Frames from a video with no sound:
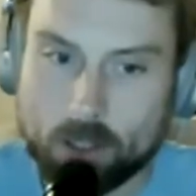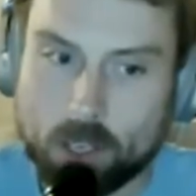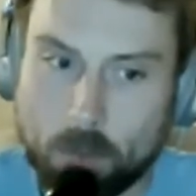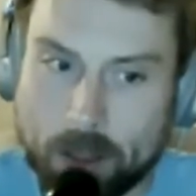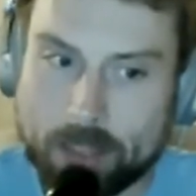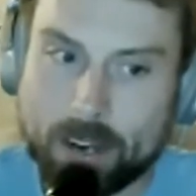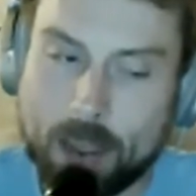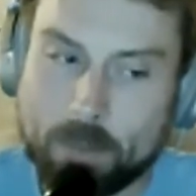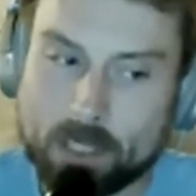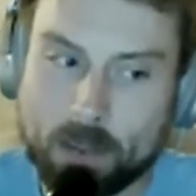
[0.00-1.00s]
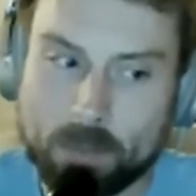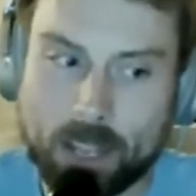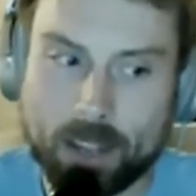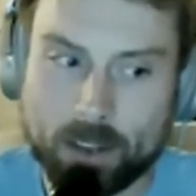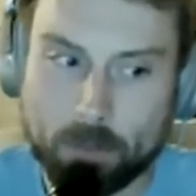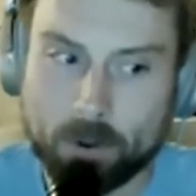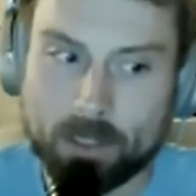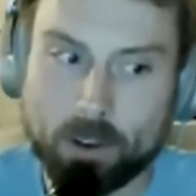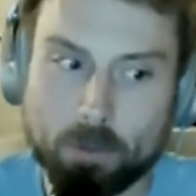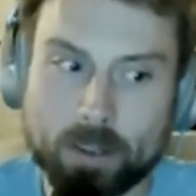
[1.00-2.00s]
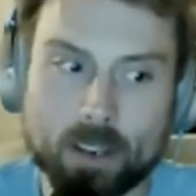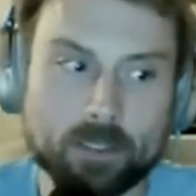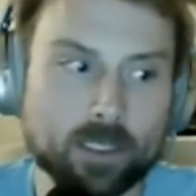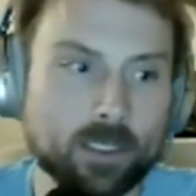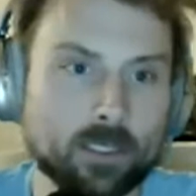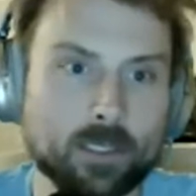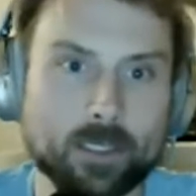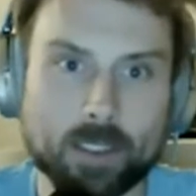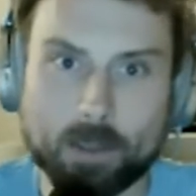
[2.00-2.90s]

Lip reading: So by the time this comes out, your birthday will be over. I'm